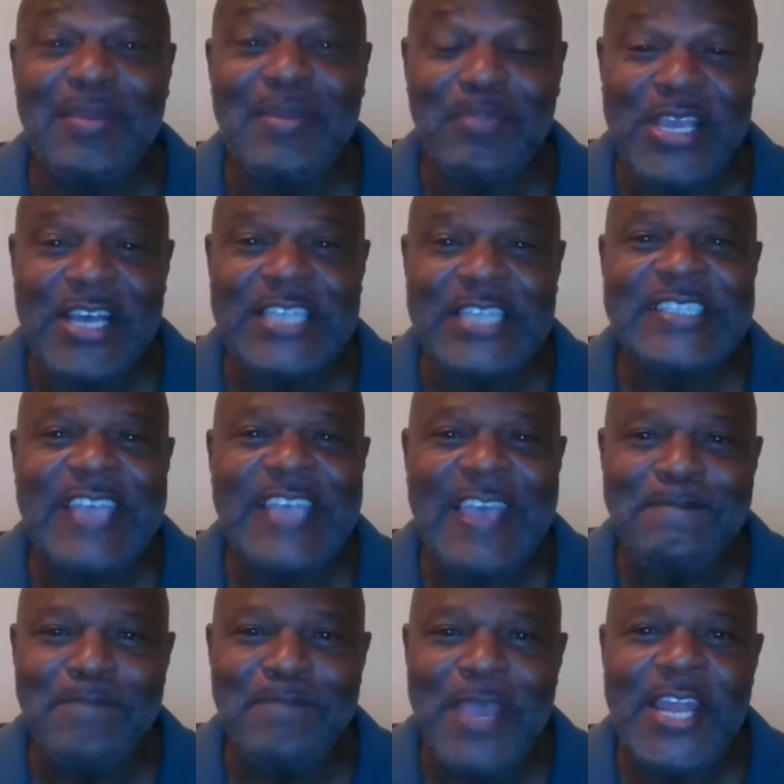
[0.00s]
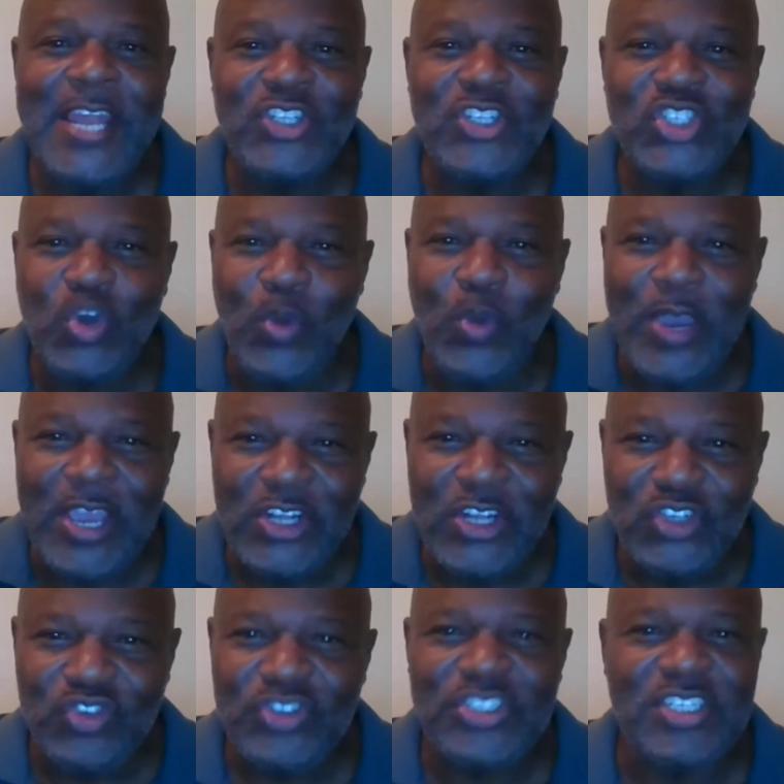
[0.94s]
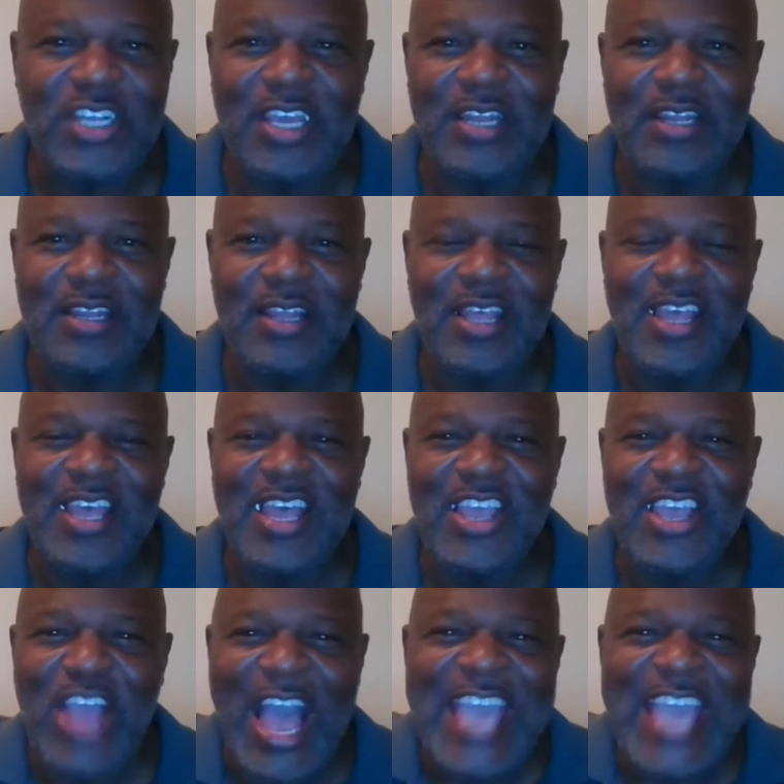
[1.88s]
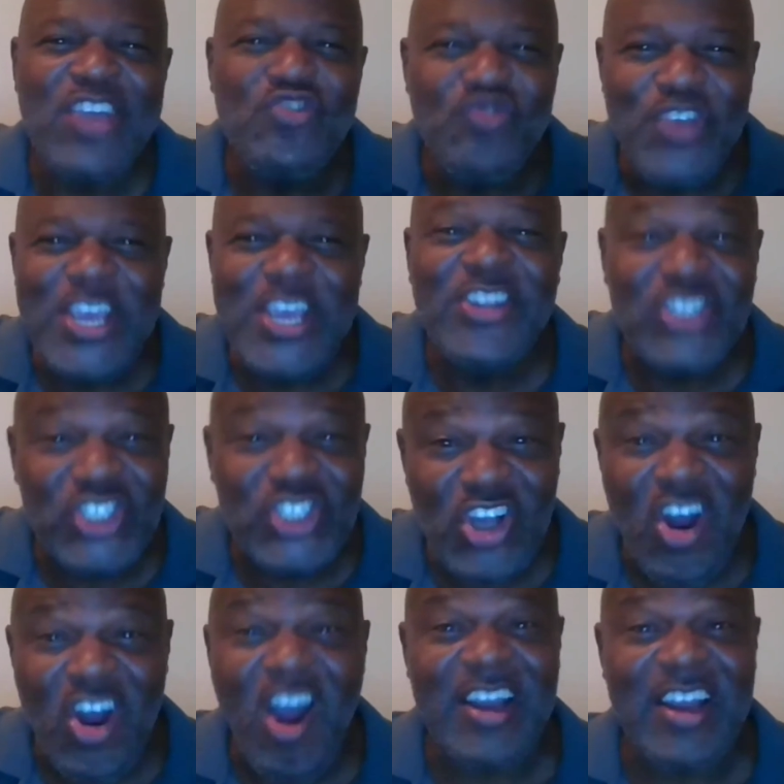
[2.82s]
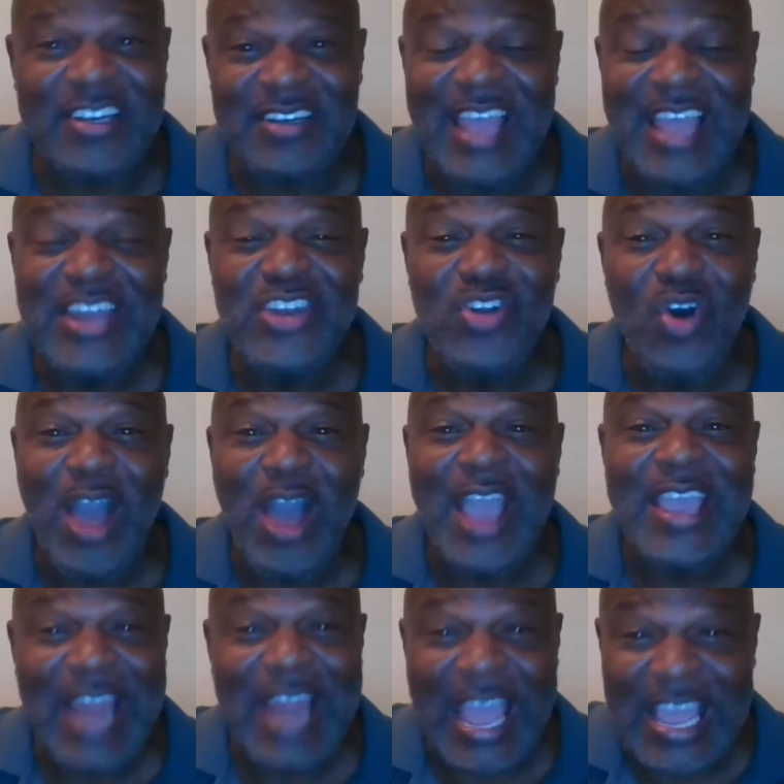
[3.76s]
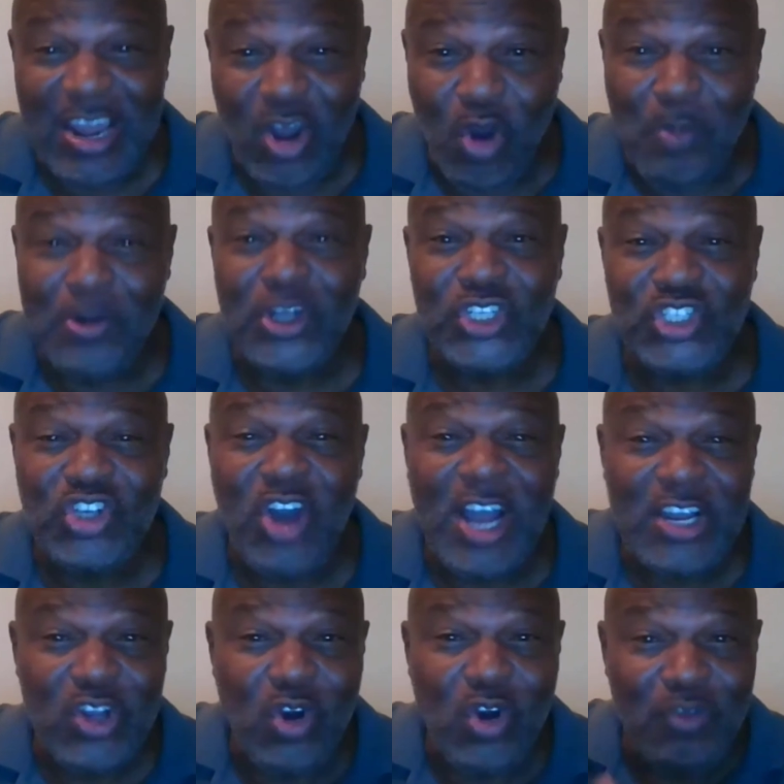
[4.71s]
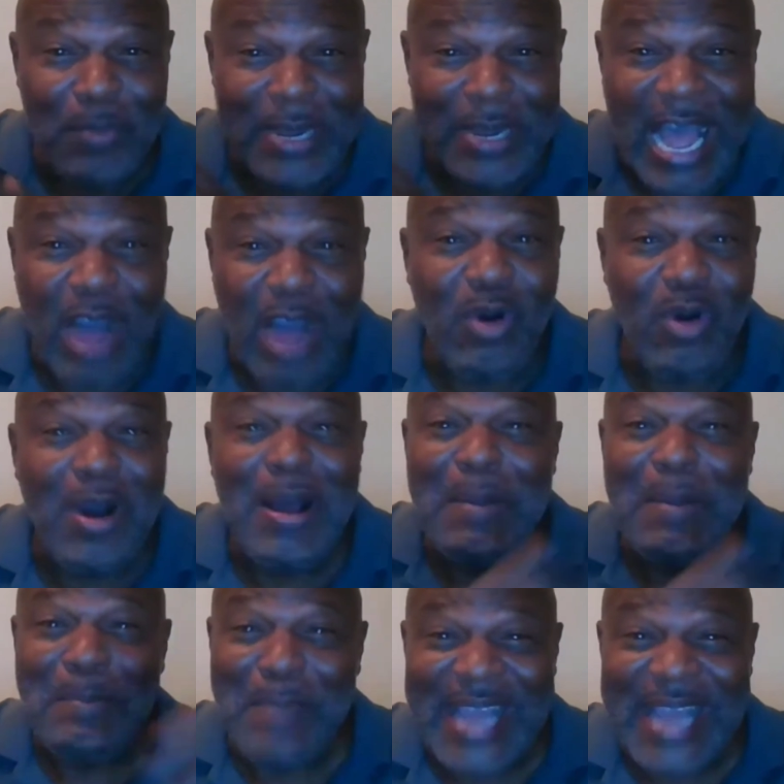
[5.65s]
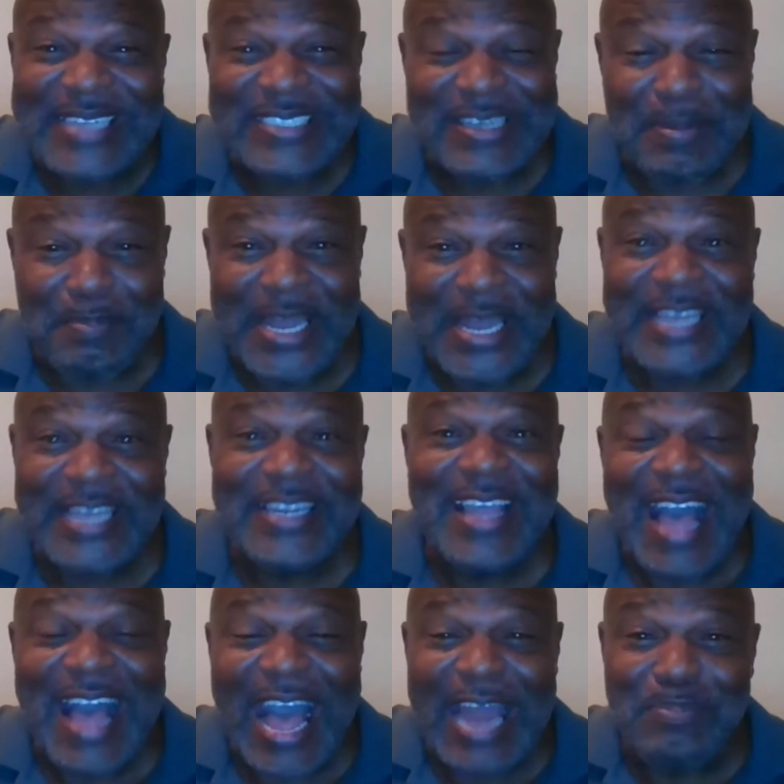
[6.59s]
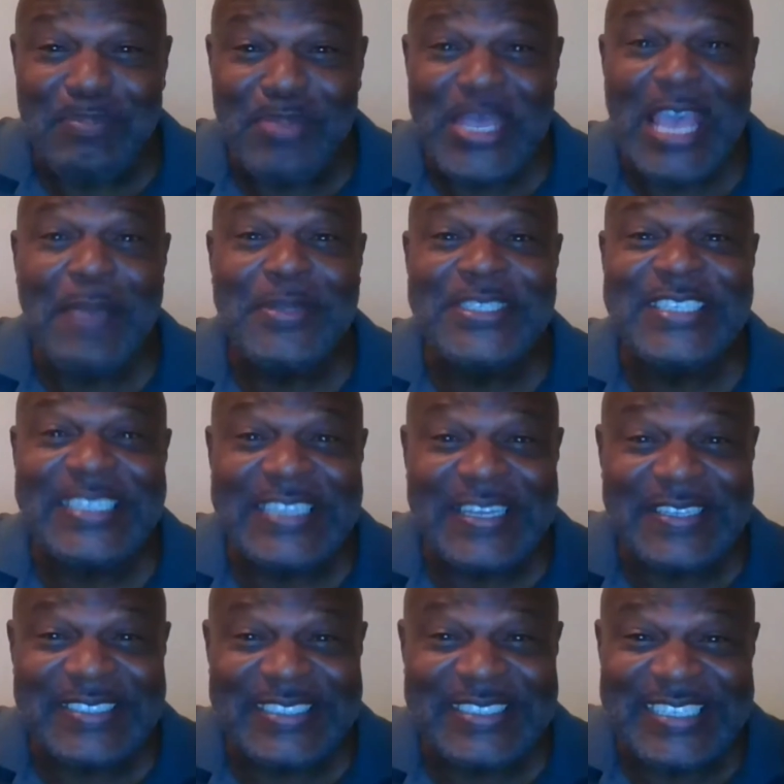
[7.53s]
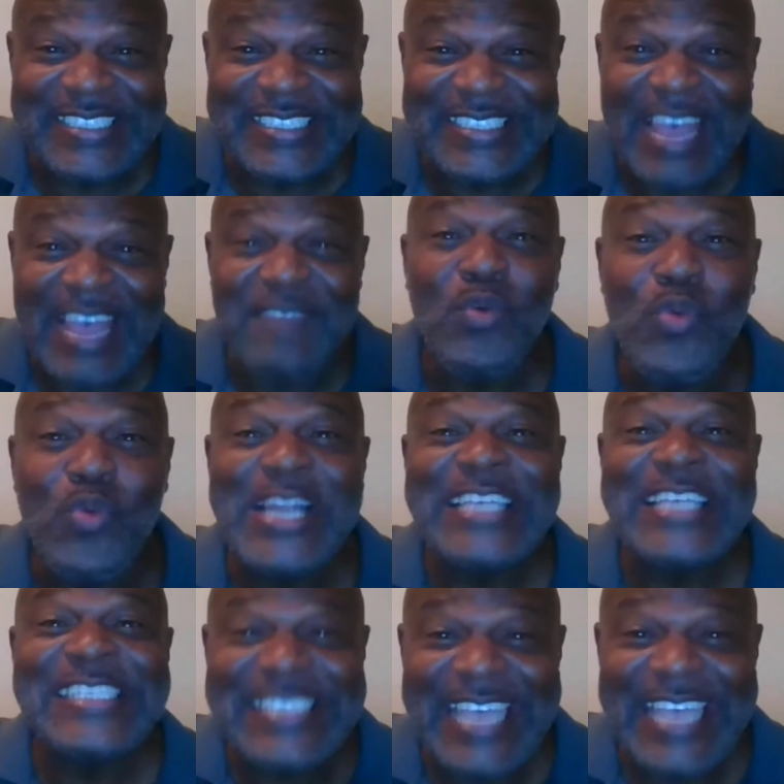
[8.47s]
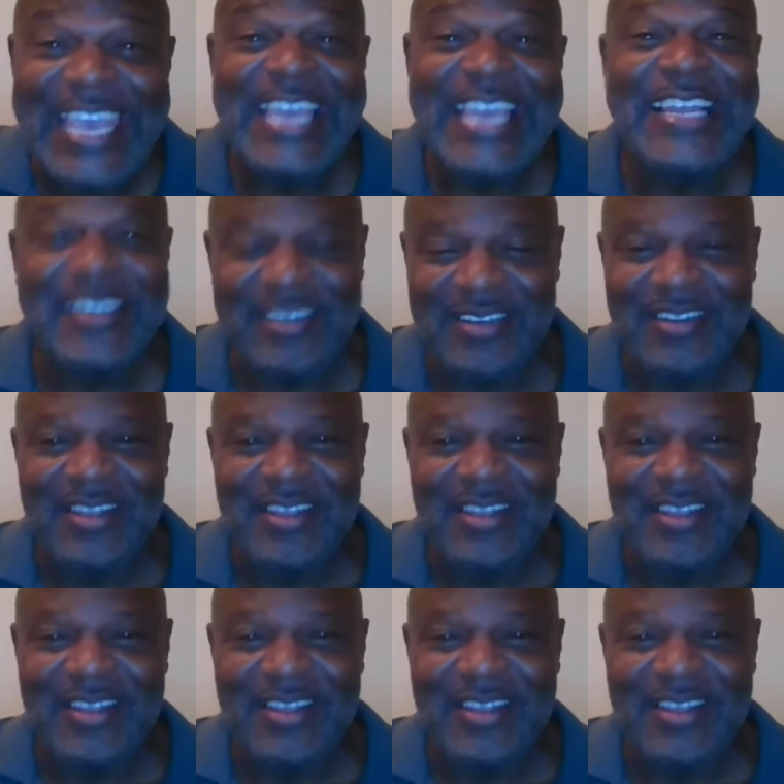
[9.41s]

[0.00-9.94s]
because they've made it so interesting. I can read the chart. I know I can I can open a chart, go from an hour back to a minute, and be able to de- decipher what it's saying